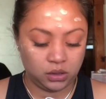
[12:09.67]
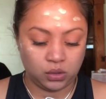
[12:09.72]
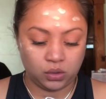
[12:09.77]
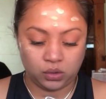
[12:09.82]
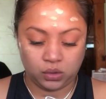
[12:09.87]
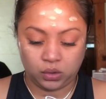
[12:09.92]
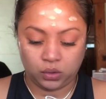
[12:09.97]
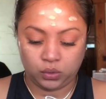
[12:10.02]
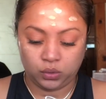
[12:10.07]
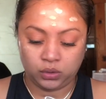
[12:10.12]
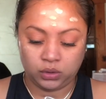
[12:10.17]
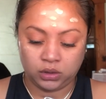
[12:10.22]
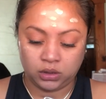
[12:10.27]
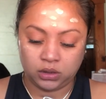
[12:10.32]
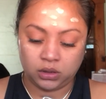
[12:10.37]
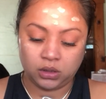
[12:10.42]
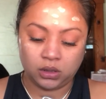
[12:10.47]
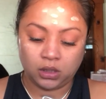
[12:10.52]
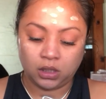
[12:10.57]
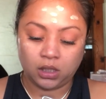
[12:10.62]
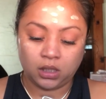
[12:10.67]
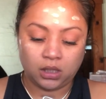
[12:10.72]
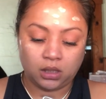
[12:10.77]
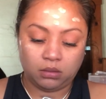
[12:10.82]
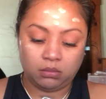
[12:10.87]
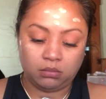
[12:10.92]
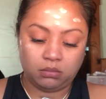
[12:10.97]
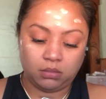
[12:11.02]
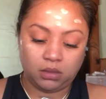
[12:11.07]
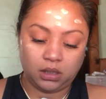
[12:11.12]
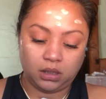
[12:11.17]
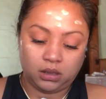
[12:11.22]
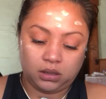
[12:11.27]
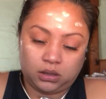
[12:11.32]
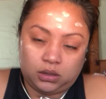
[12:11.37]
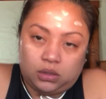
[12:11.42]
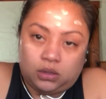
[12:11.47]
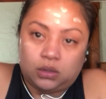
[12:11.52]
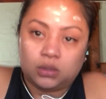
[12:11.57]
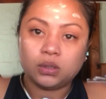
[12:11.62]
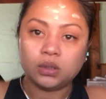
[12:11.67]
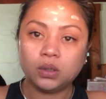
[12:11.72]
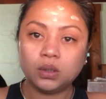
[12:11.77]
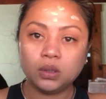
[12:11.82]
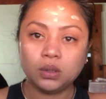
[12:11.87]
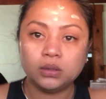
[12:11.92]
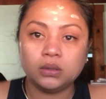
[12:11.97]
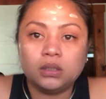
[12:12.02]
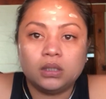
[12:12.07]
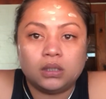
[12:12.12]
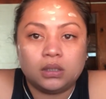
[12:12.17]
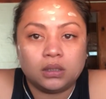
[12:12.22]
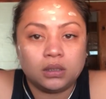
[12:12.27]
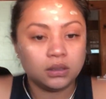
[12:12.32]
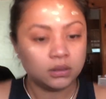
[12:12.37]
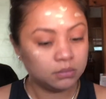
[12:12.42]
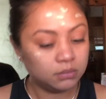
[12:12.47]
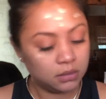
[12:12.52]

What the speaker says: toes, my shoulder,